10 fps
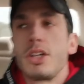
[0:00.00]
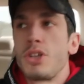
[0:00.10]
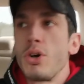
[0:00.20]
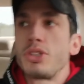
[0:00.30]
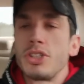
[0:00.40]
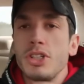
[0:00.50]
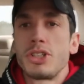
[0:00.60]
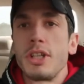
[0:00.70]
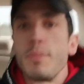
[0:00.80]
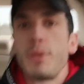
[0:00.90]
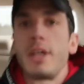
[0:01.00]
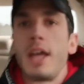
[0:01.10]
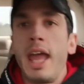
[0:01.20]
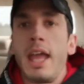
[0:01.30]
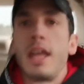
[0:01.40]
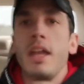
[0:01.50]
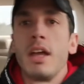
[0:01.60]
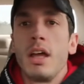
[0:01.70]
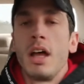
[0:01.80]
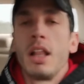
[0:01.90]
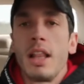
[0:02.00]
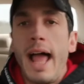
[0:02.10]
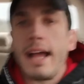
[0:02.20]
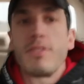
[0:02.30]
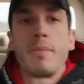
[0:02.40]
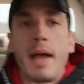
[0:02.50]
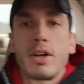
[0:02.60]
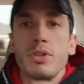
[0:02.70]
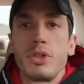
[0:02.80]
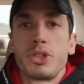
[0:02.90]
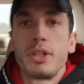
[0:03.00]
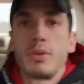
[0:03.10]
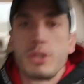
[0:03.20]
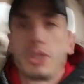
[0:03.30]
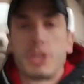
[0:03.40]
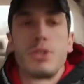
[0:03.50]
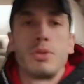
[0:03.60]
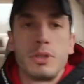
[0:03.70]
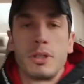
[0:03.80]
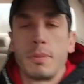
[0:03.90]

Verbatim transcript: Ketosis is simply a lack of a macronutrient, which is to,